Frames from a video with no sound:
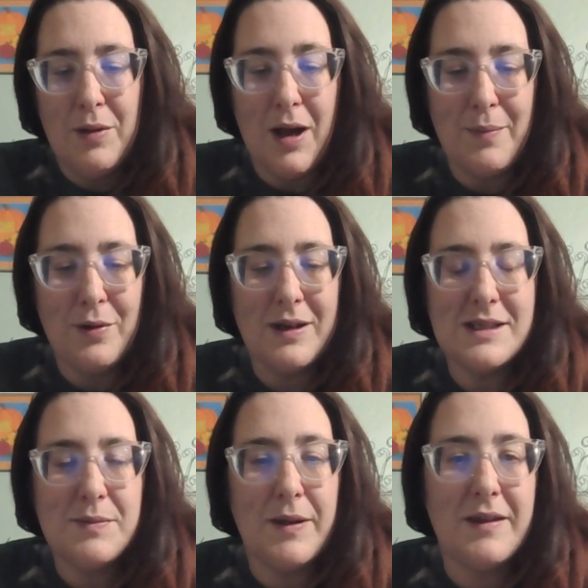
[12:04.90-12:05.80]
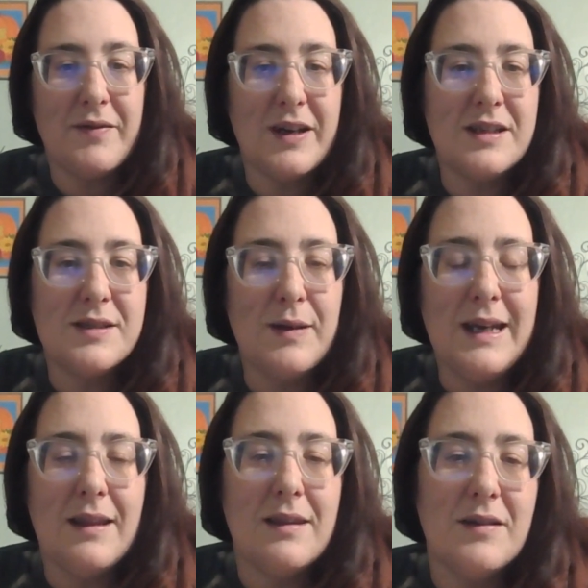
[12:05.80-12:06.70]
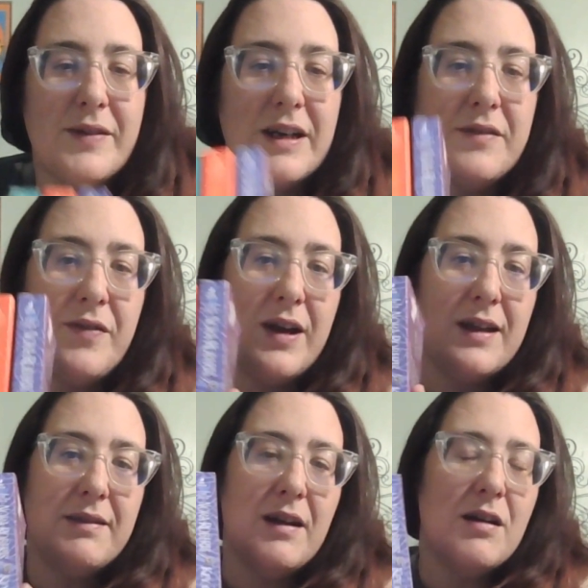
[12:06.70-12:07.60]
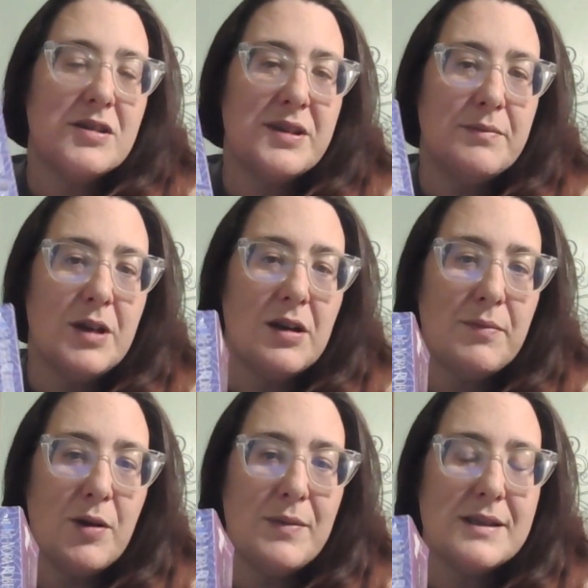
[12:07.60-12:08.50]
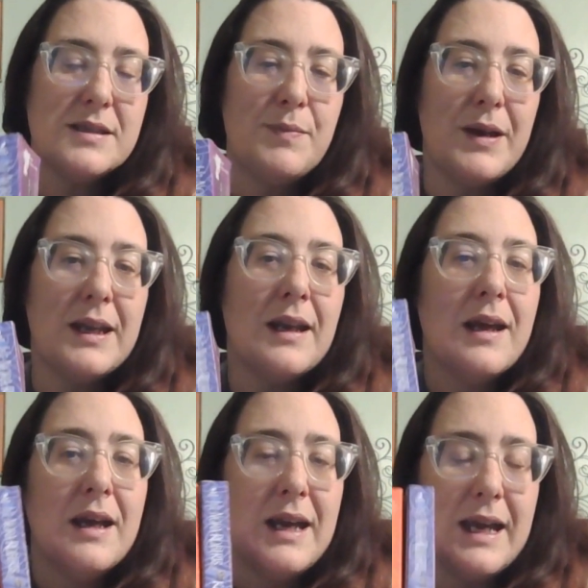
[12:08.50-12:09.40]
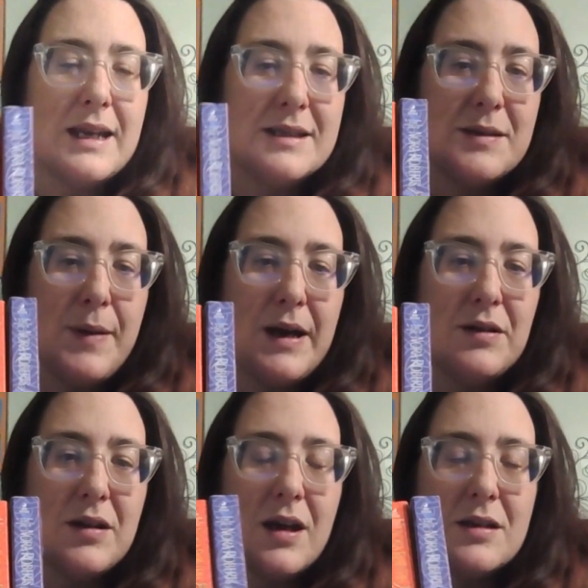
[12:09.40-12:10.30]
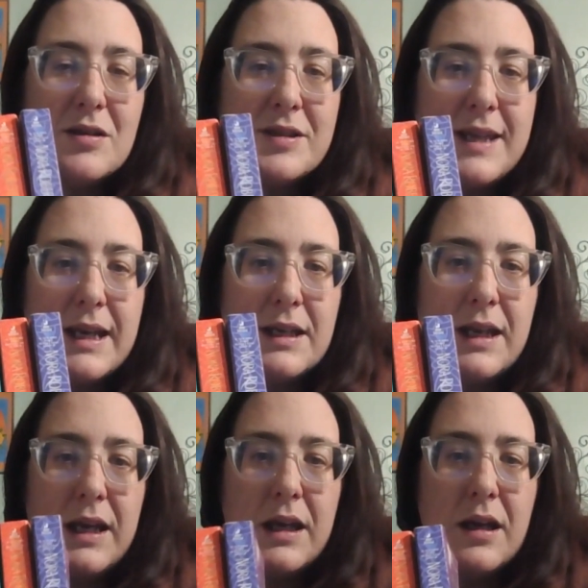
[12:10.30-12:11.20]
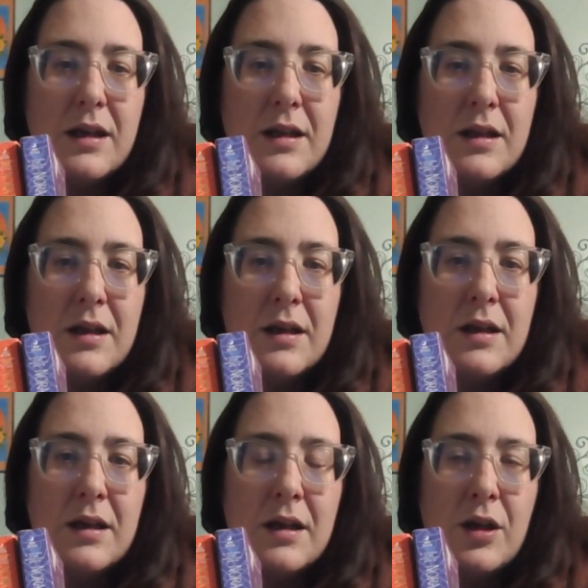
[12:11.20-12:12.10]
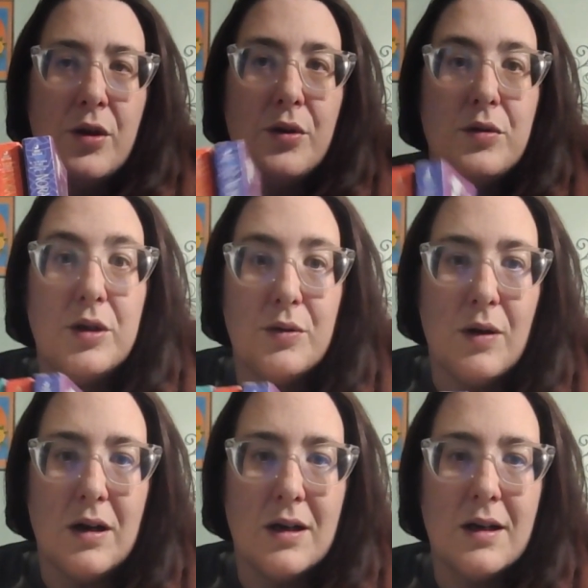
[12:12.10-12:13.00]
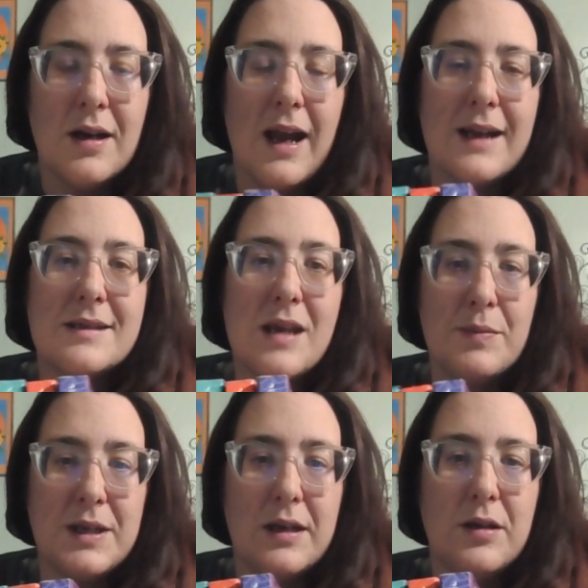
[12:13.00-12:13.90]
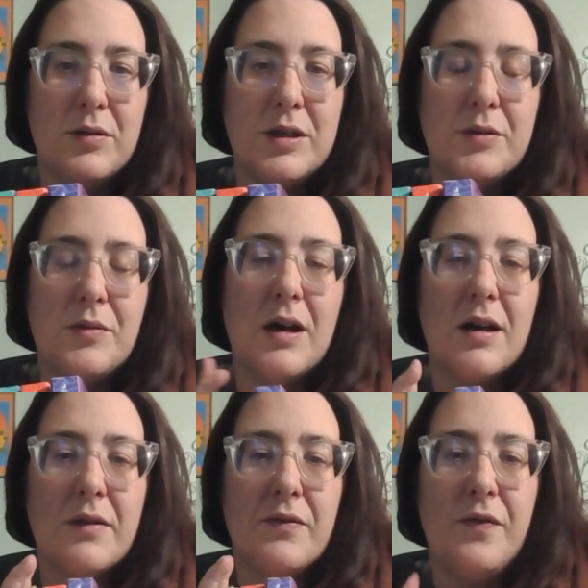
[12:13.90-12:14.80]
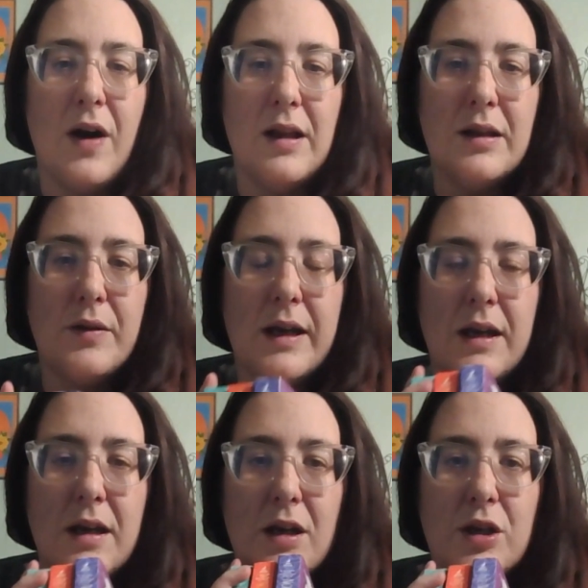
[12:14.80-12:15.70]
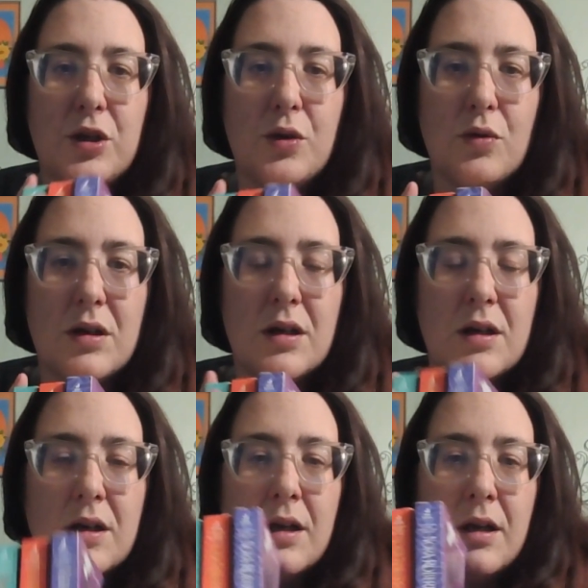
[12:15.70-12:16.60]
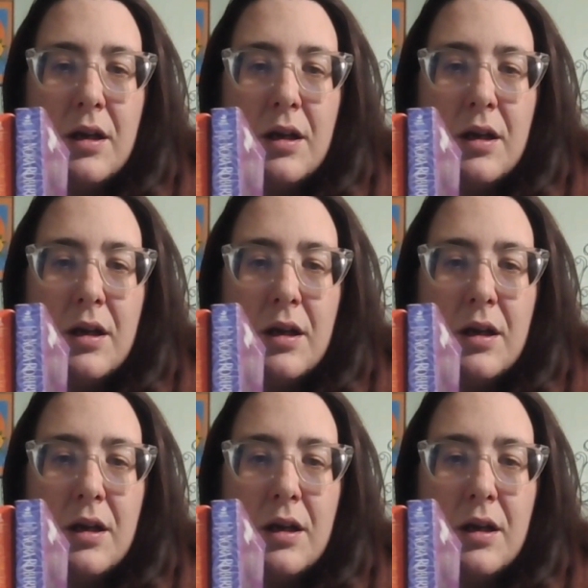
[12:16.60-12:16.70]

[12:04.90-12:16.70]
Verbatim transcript: plot points, but they're very sweet. They're very fun. There are some dark moments, but it is about understanding who you are, accepting who you are, following your